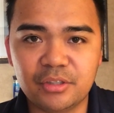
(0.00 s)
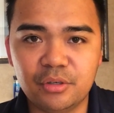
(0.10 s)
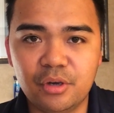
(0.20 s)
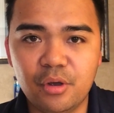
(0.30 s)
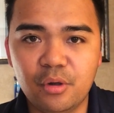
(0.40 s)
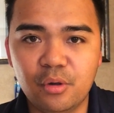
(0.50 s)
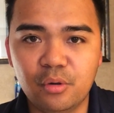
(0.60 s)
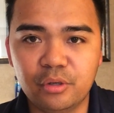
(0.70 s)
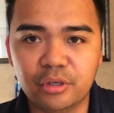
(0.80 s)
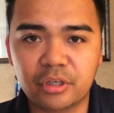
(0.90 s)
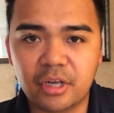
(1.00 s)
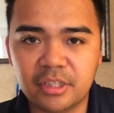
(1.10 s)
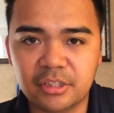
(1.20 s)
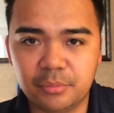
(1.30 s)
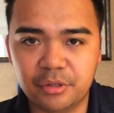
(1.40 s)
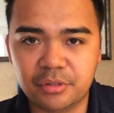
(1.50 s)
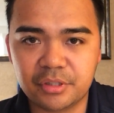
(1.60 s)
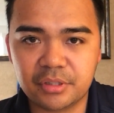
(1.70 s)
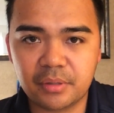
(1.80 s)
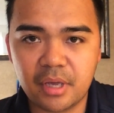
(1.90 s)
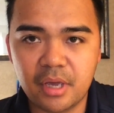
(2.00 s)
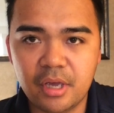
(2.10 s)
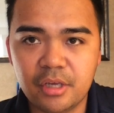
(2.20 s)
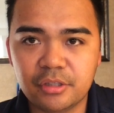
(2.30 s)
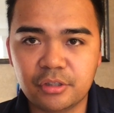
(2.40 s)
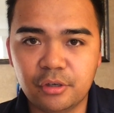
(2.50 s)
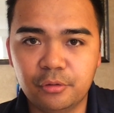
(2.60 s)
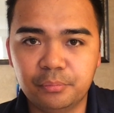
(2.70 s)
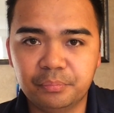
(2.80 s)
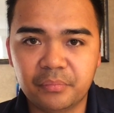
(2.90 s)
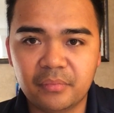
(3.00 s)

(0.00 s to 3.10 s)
to know your customers so